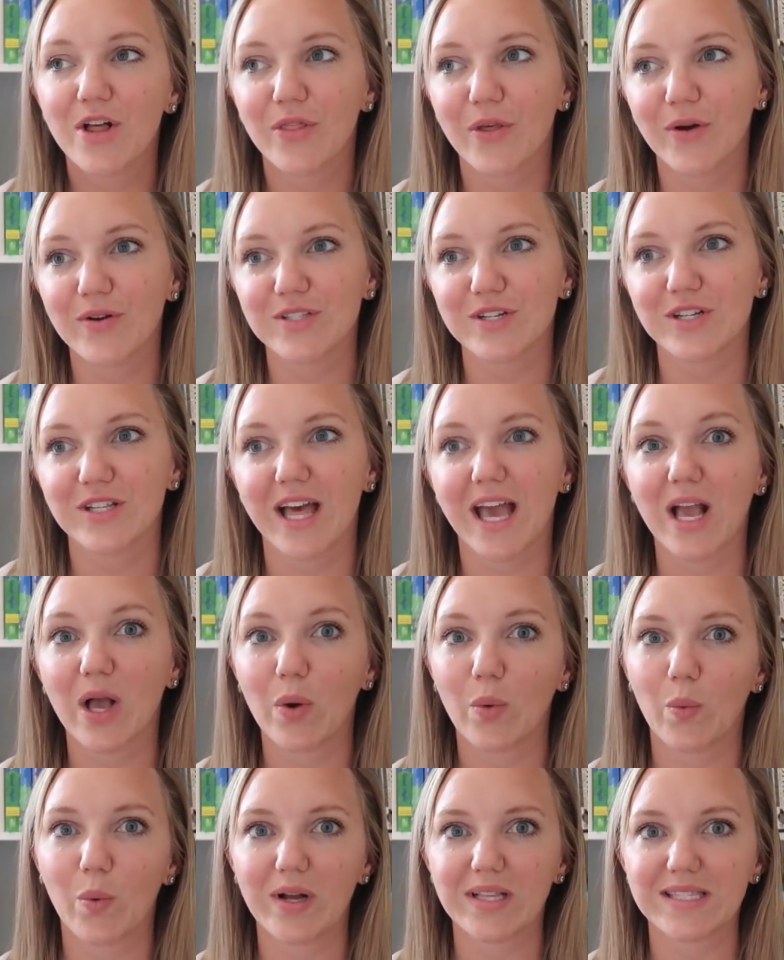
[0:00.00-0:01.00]
Those are like
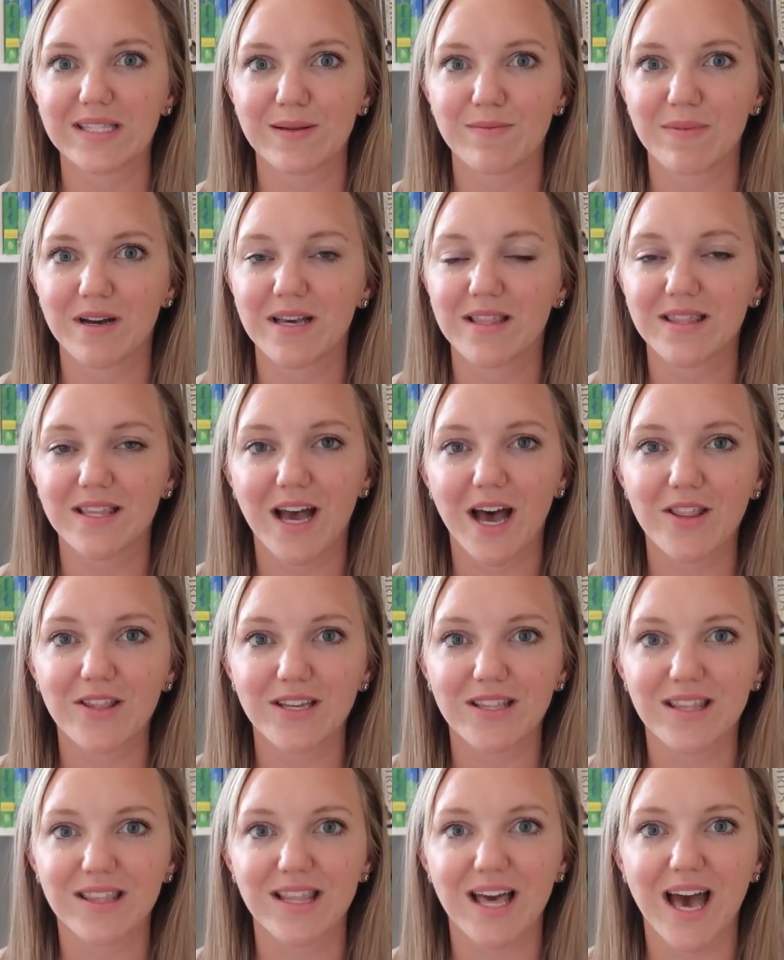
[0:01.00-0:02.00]
once a month.
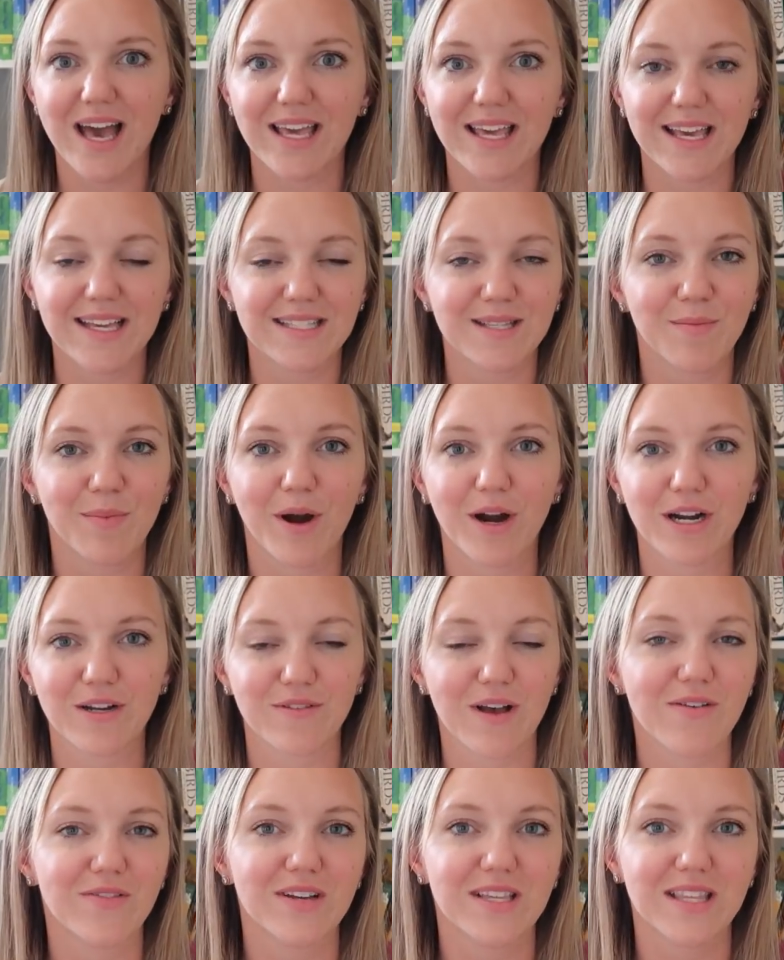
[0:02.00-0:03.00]
Other than that, he's a part
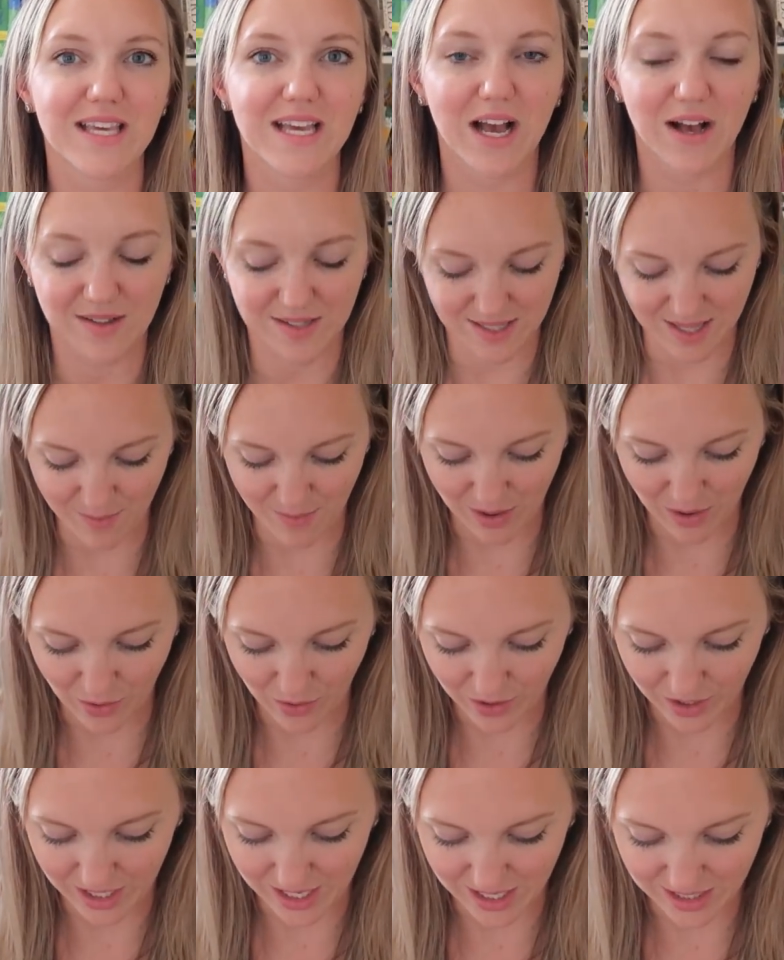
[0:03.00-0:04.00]
of everything else that my
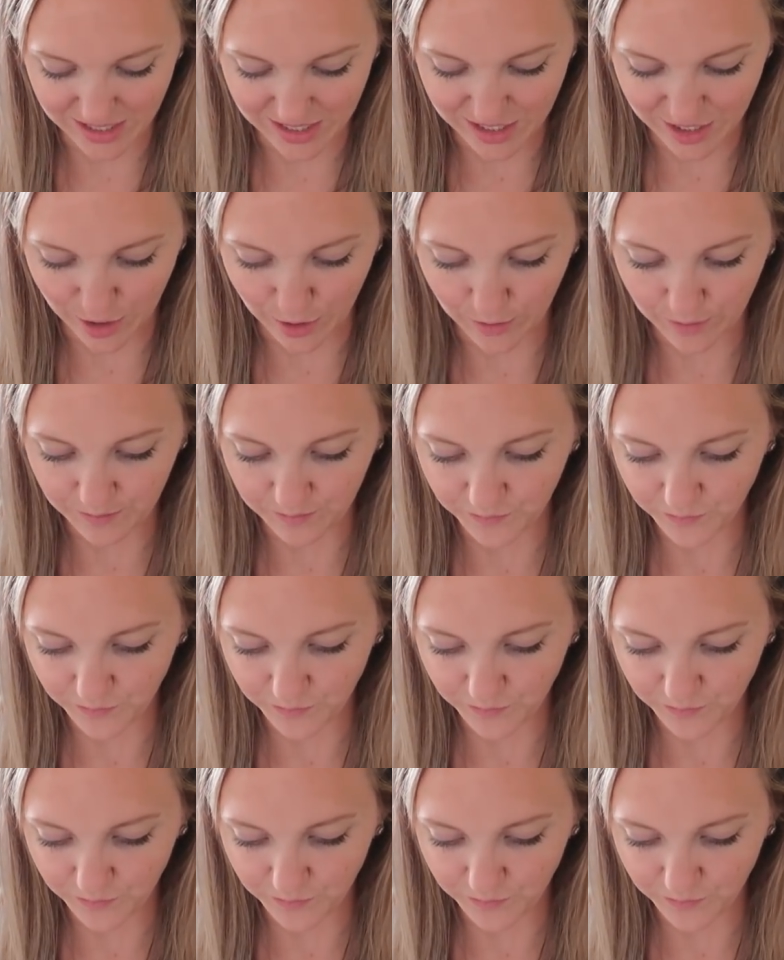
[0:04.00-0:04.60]
older kids do.